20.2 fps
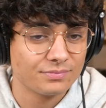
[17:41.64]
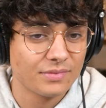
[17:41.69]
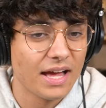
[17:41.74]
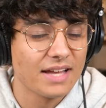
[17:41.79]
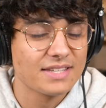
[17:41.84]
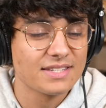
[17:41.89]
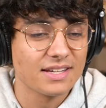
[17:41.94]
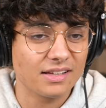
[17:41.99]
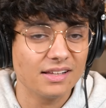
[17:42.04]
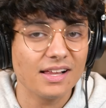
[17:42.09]

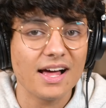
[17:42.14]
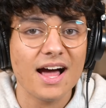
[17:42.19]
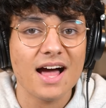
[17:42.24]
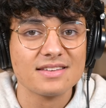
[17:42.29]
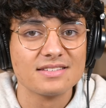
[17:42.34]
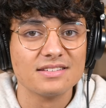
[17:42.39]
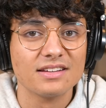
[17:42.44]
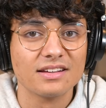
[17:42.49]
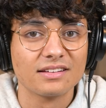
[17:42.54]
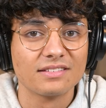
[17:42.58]
That's a
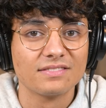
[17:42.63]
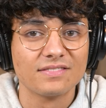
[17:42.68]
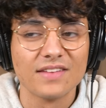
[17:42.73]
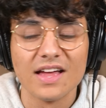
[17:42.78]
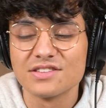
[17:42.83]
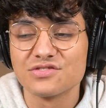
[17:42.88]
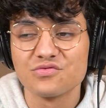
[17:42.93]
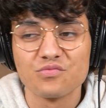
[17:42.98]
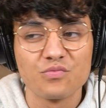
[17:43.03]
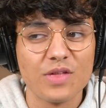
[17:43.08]
classic.
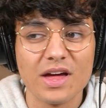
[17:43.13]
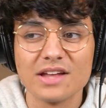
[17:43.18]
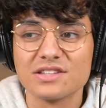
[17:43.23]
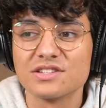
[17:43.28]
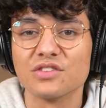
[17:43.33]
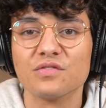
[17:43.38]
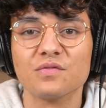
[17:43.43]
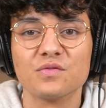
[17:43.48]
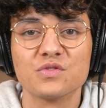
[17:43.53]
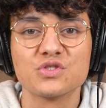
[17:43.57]
That's
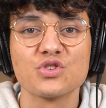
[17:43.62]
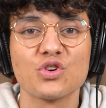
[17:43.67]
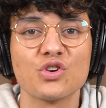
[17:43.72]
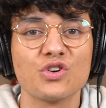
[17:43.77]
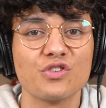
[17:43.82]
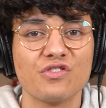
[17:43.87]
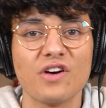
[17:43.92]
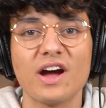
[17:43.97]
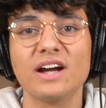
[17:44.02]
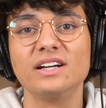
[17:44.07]
a
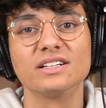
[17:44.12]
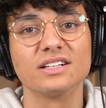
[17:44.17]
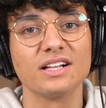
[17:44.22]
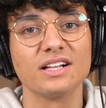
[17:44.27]
certified